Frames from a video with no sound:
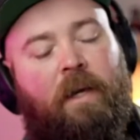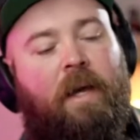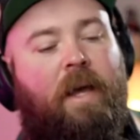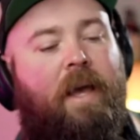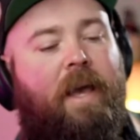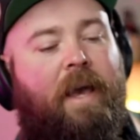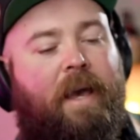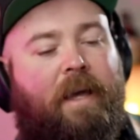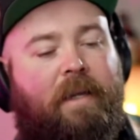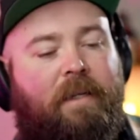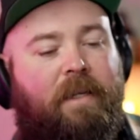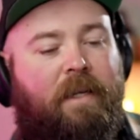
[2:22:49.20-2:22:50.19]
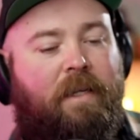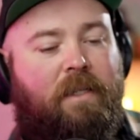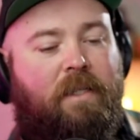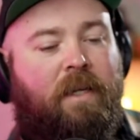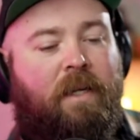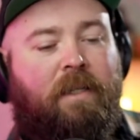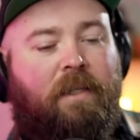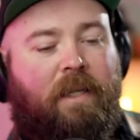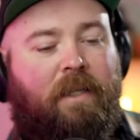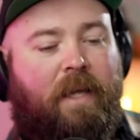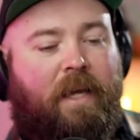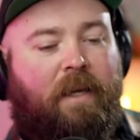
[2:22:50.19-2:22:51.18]
And it's suddenly
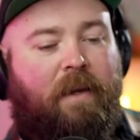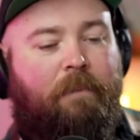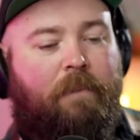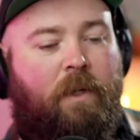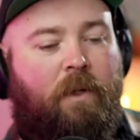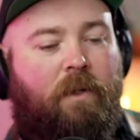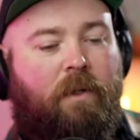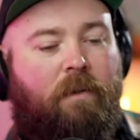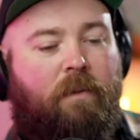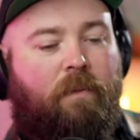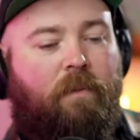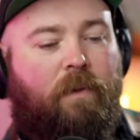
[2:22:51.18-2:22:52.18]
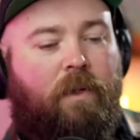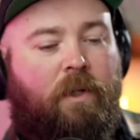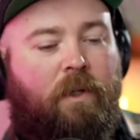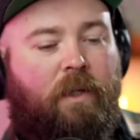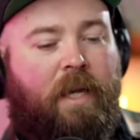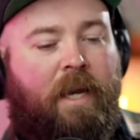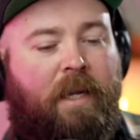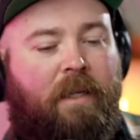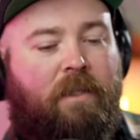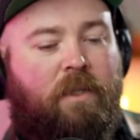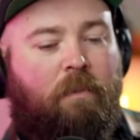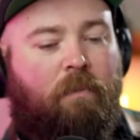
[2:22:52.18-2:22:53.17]
like you're getting
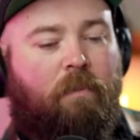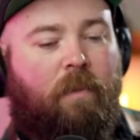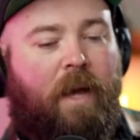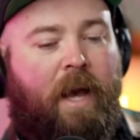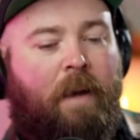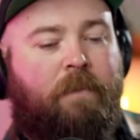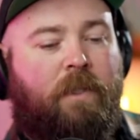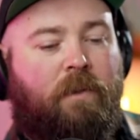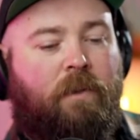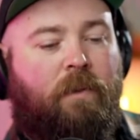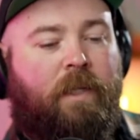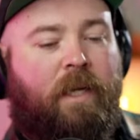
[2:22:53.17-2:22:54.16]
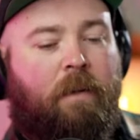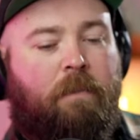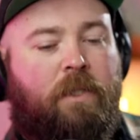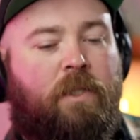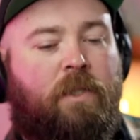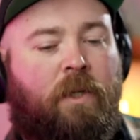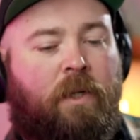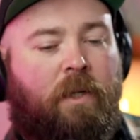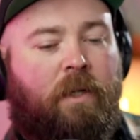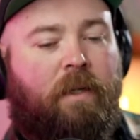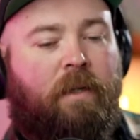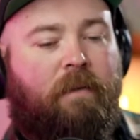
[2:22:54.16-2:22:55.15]
some absolutely
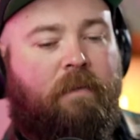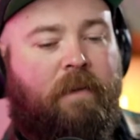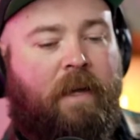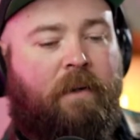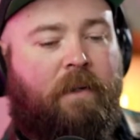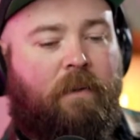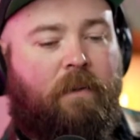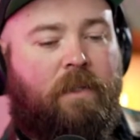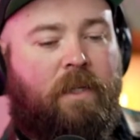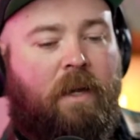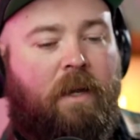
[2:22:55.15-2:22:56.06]
absurd values.